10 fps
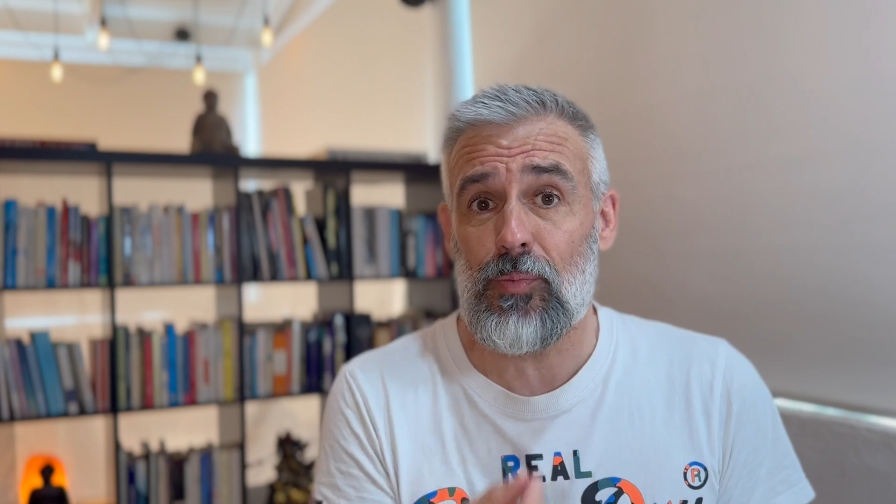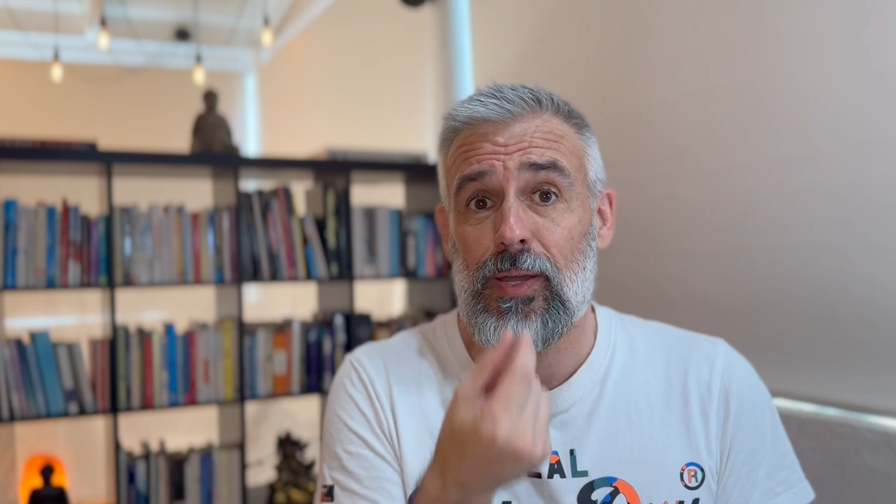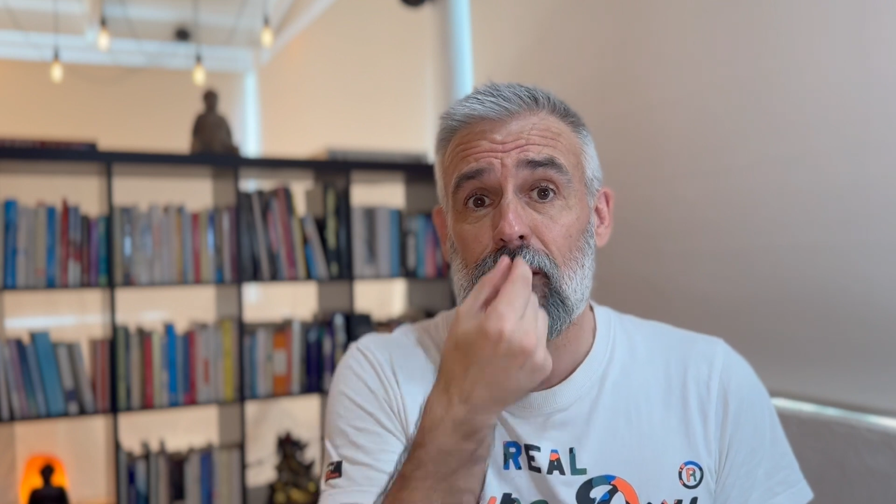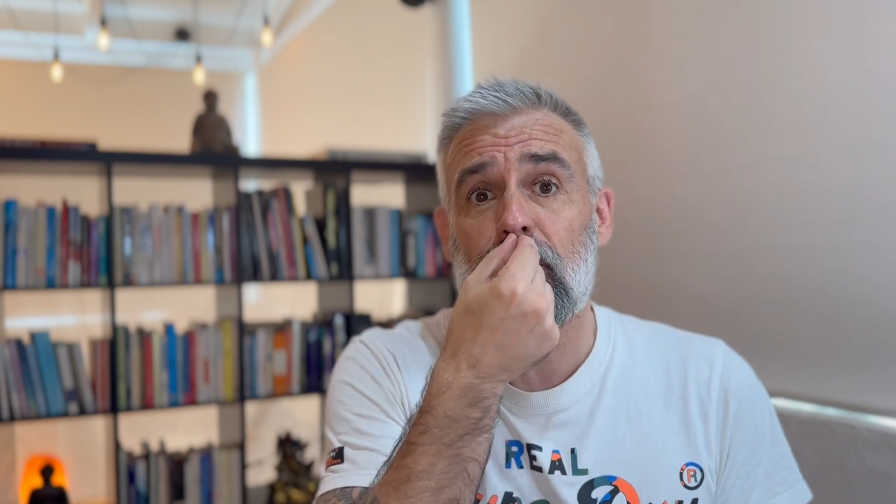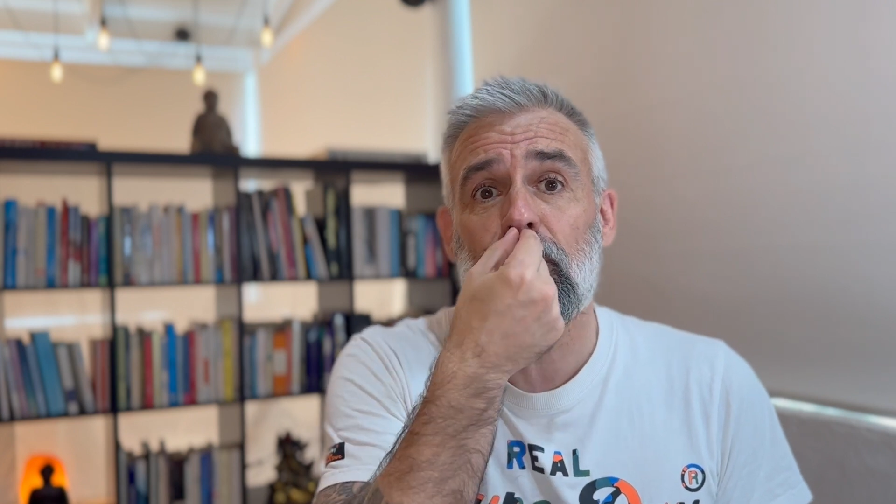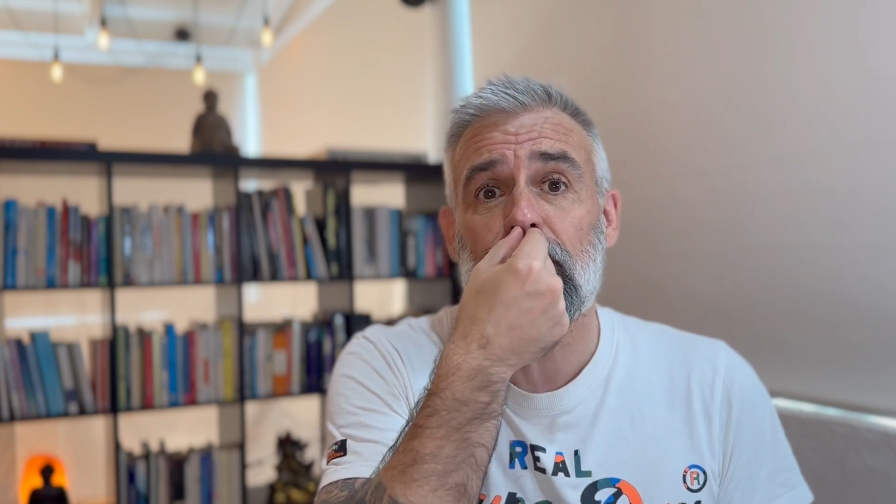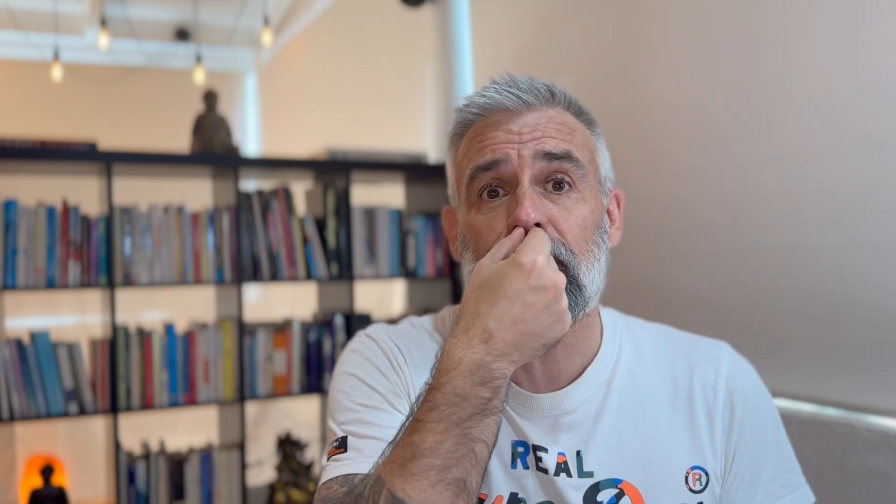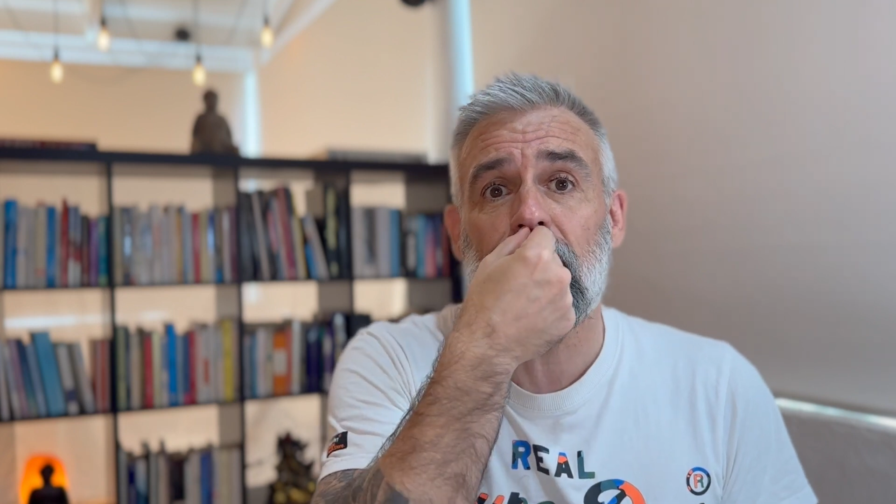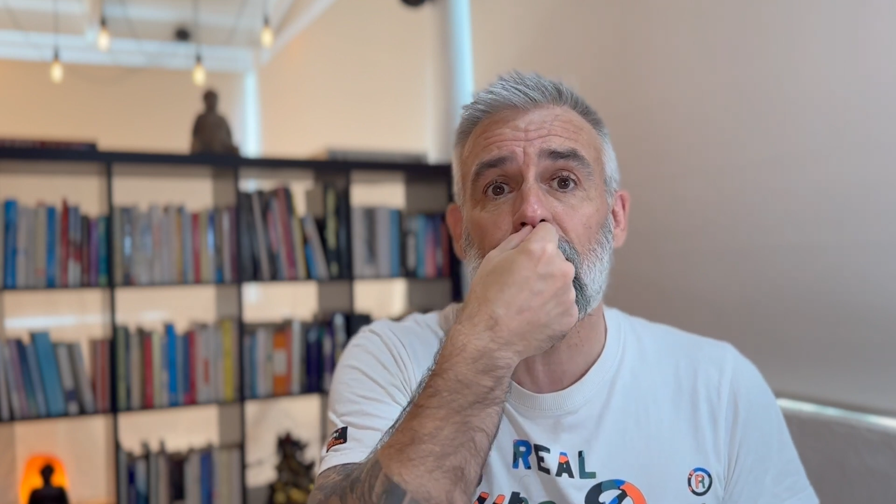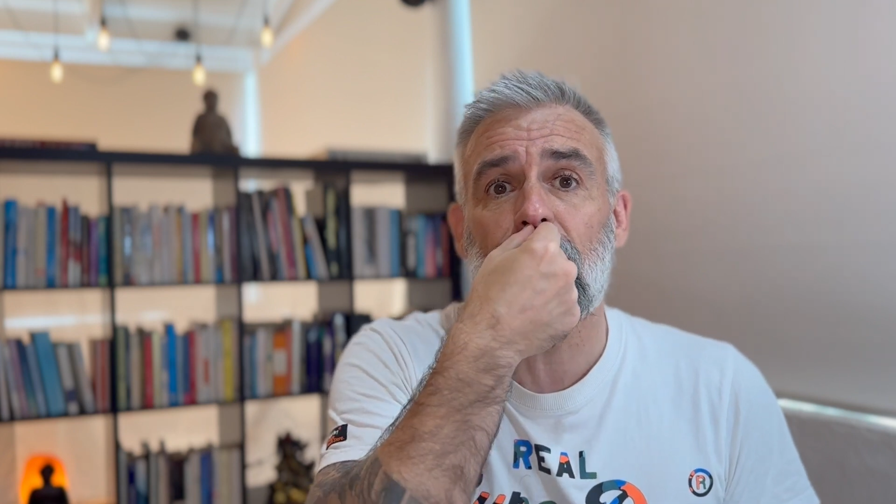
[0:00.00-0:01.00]
mouth just
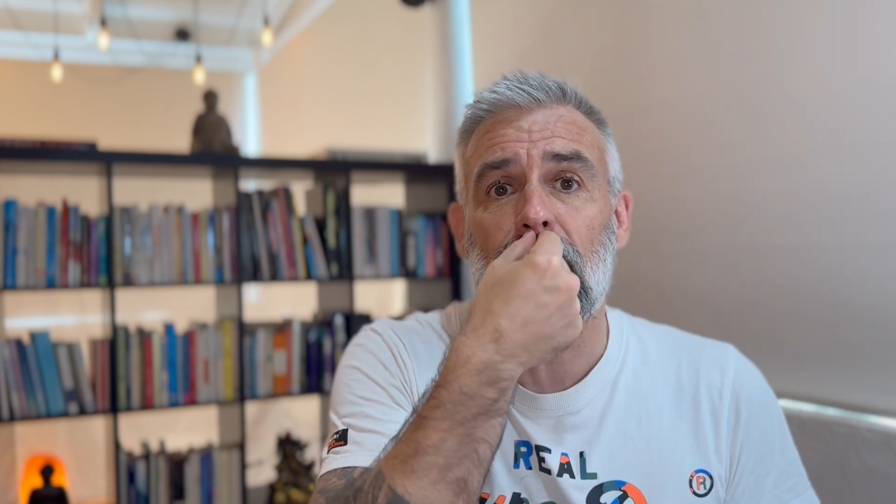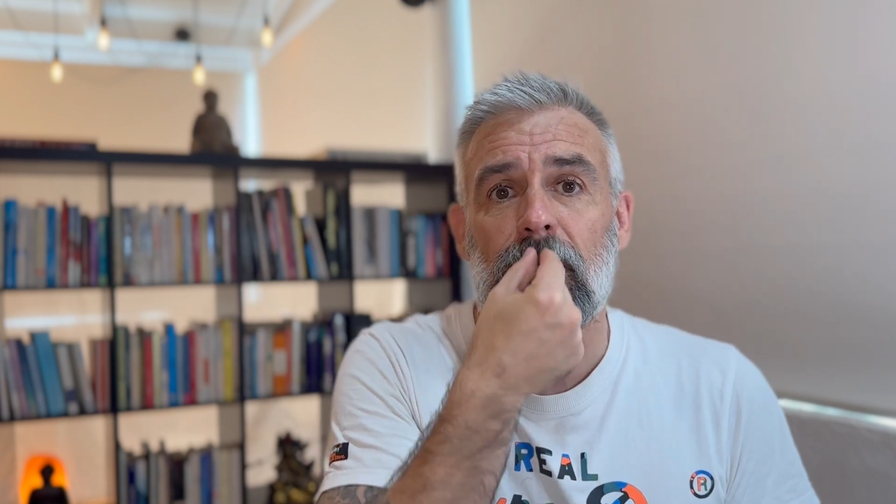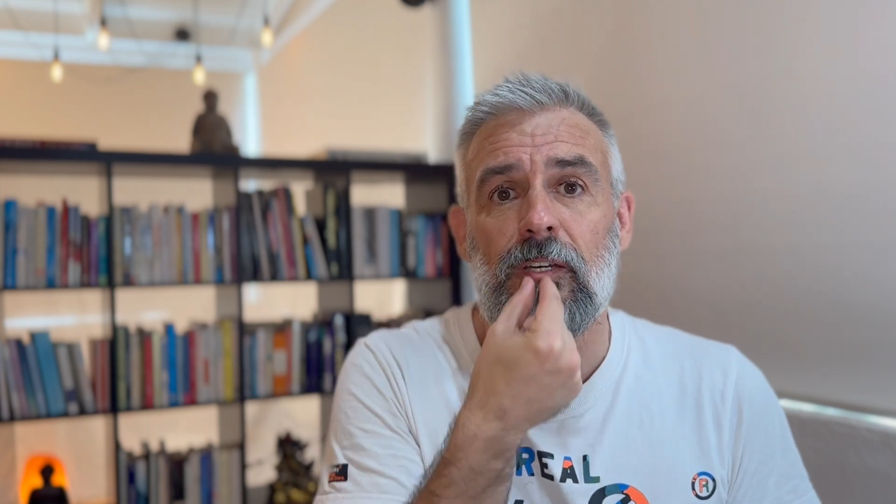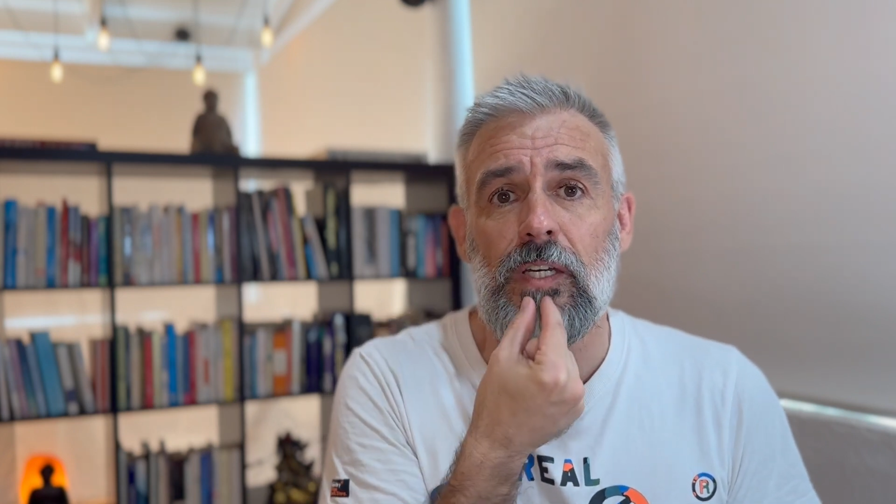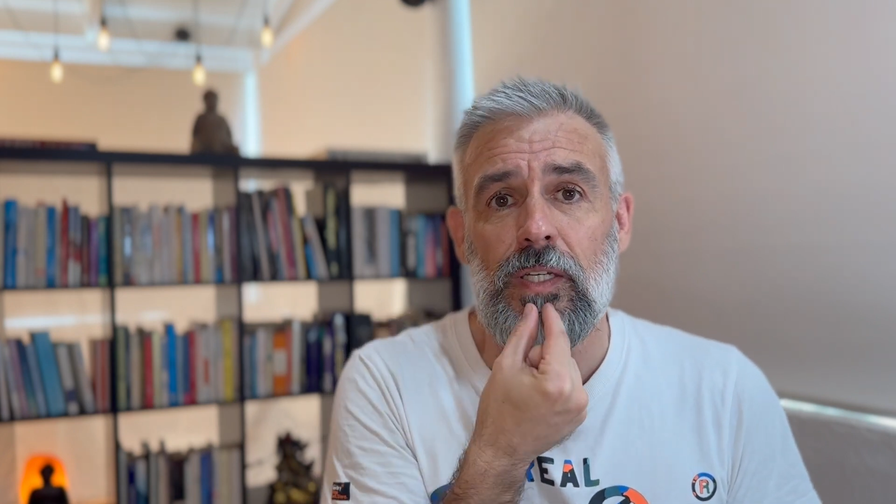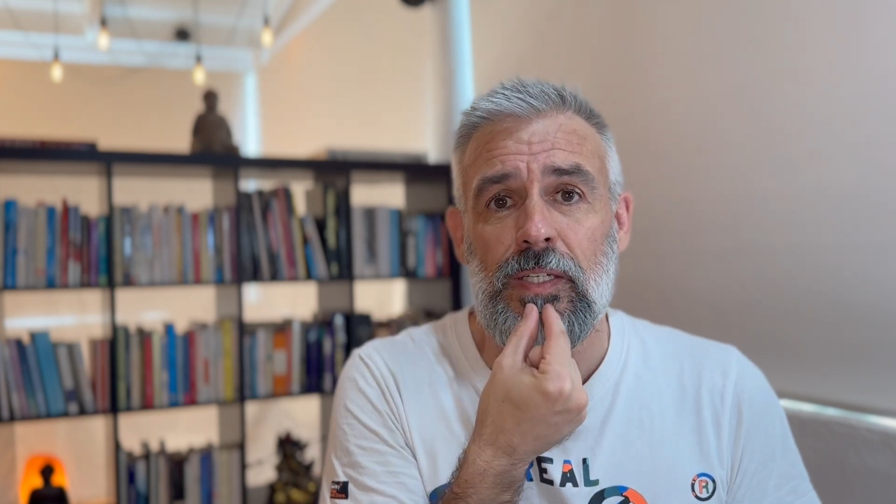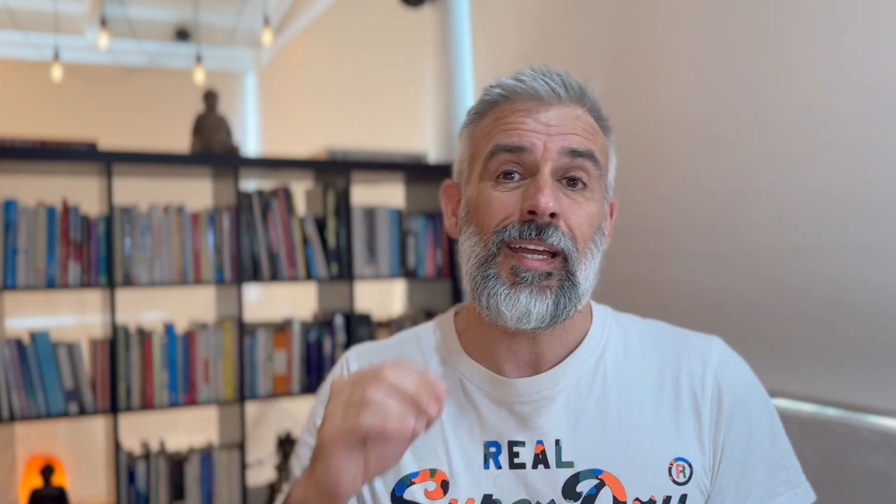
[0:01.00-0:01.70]
down the middle here.